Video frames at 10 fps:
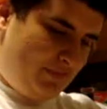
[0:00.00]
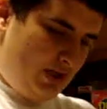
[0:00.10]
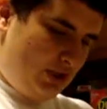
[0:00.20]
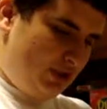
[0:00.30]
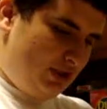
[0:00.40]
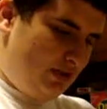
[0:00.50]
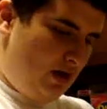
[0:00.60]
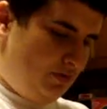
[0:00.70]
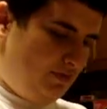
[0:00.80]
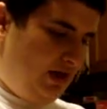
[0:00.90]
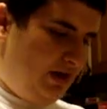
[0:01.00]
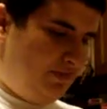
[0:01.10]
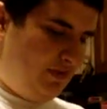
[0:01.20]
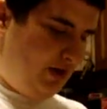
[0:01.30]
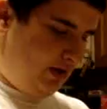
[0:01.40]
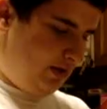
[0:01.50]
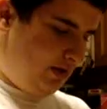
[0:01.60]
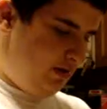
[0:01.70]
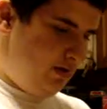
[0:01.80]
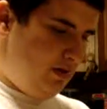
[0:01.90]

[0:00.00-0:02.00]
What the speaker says: It just helps me keep the thing in there.